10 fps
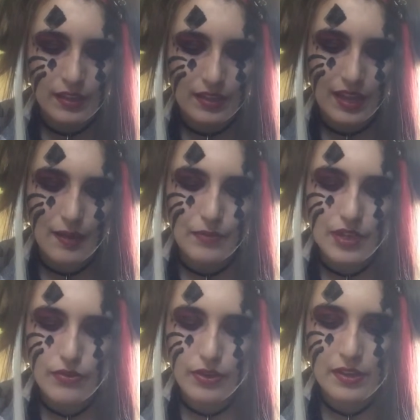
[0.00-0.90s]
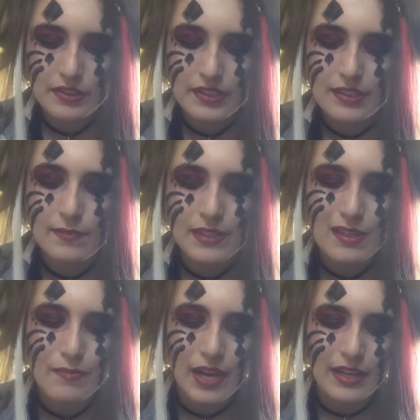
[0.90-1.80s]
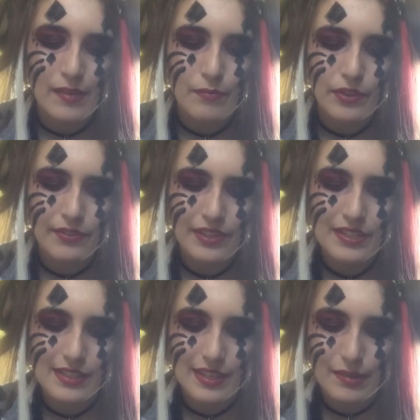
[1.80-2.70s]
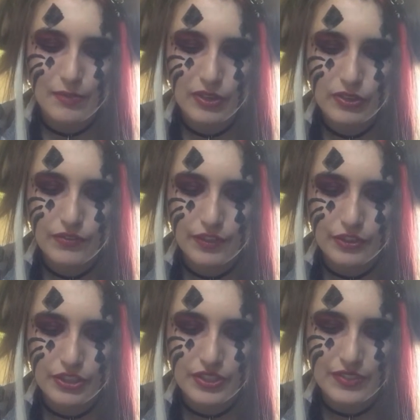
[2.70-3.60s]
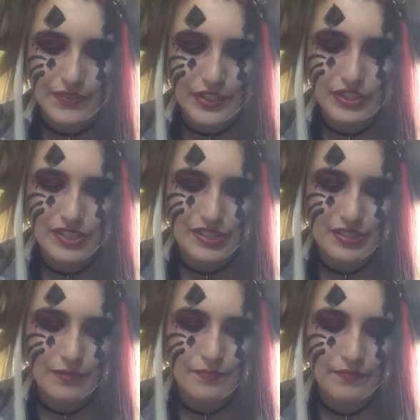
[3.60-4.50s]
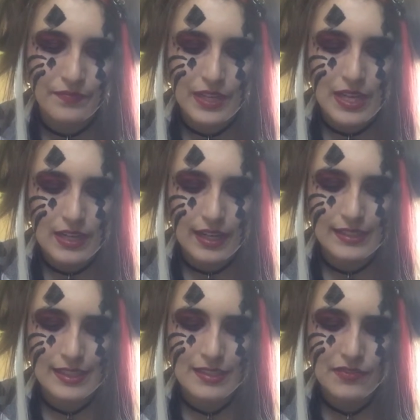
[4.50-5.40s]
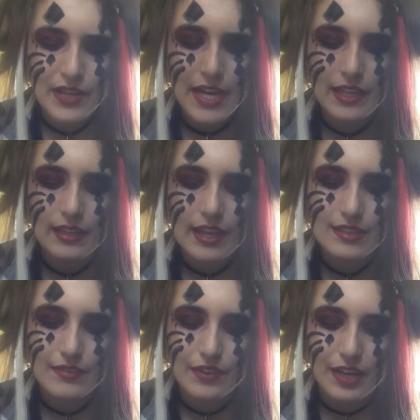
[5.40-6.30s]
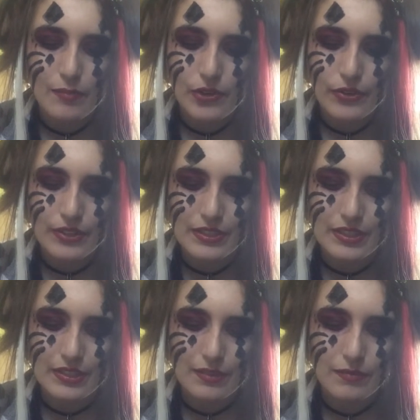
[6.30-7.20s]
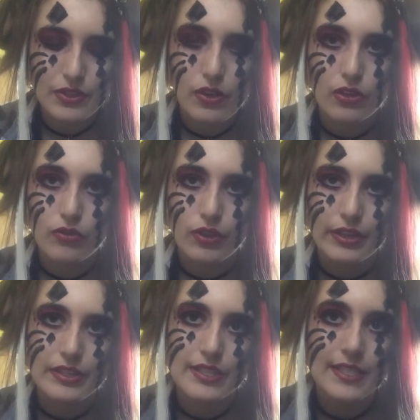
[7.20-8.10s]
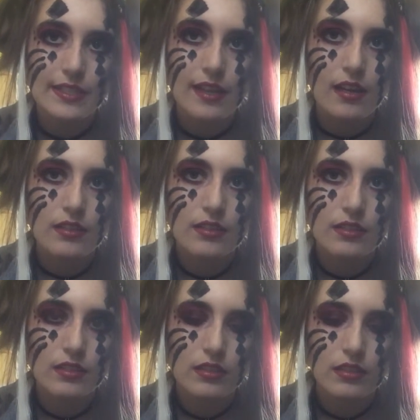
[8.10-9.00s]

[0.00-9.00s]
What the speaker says: Name the organ systems of the body and briefly state the major functions of each system. Identify and classify by organ systems all organs discussed.